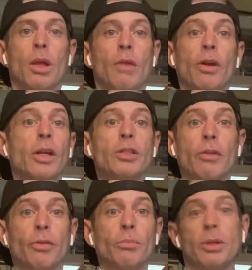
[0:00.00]
Very
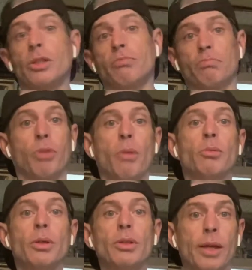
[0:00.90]
insightful, because
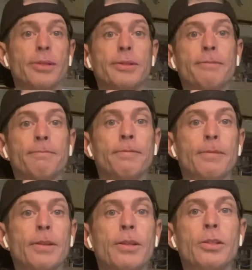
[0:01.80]
probably, yes.
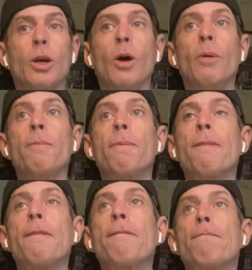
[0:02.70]
So
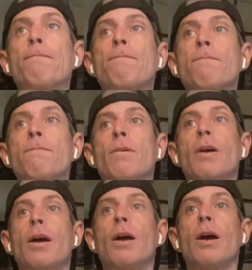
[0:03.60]

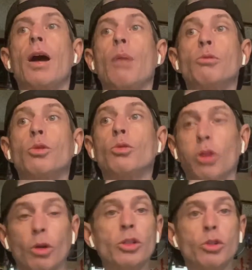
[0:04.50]
I'm
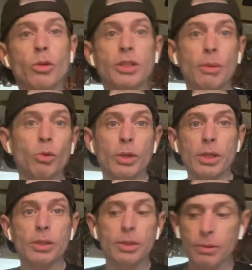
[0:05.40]
learning to accept what
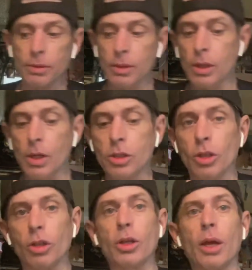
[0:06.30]
is, to
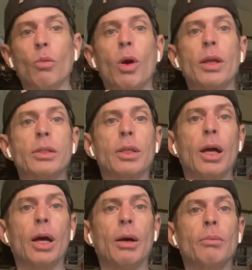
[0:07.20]
look at what
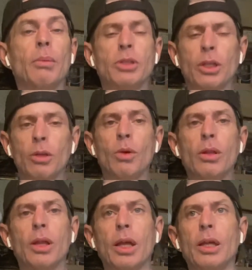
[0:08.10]
um, I'm dealing
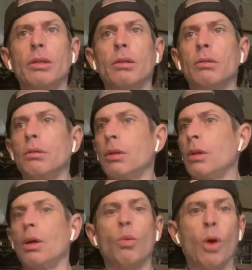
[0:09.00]
with in
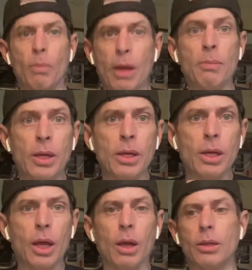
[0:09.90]
what may be
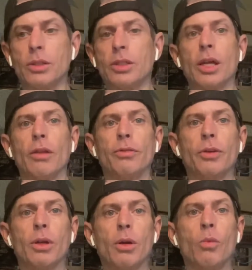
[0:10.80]
instead of
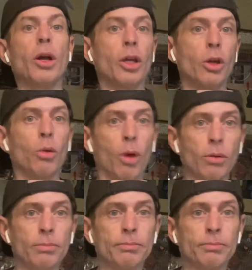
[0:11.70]
what can go wrong.